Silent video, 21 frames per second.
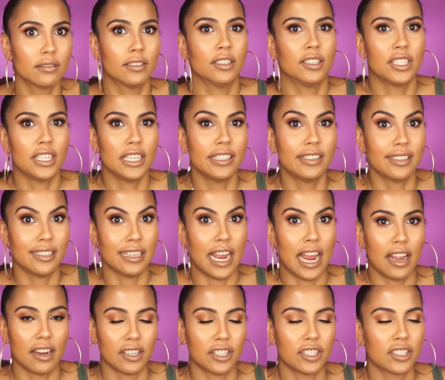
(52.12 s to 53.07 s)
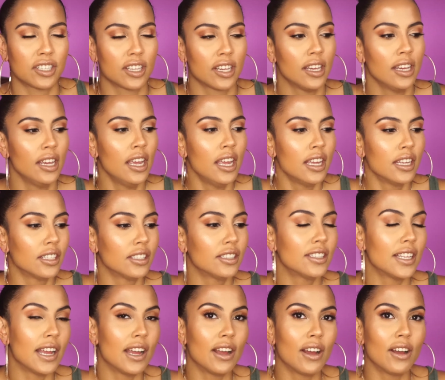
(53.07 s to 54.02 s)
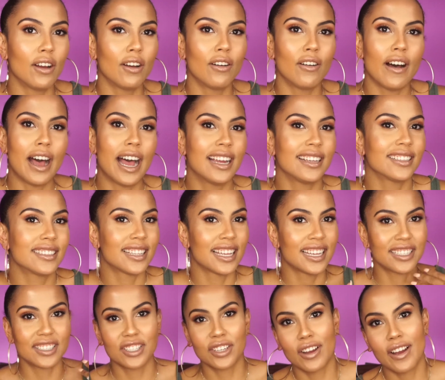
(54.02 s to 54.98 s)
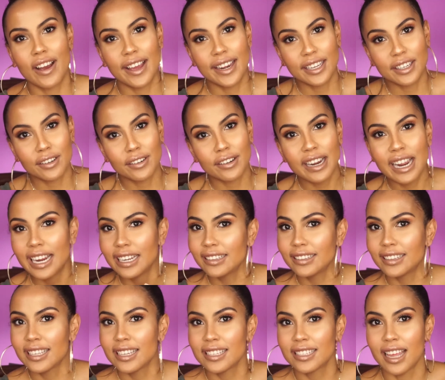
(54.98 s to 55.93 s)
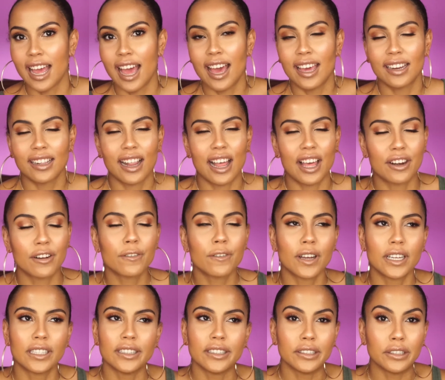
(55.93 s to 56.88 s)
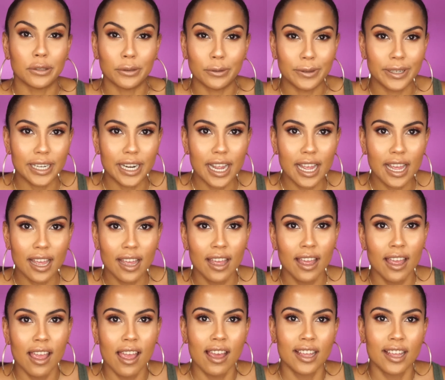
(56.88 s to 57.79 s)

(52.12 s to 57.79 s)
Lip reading: she's snatched. So I decided to go ahead and create this. I had a lot of fun doing it.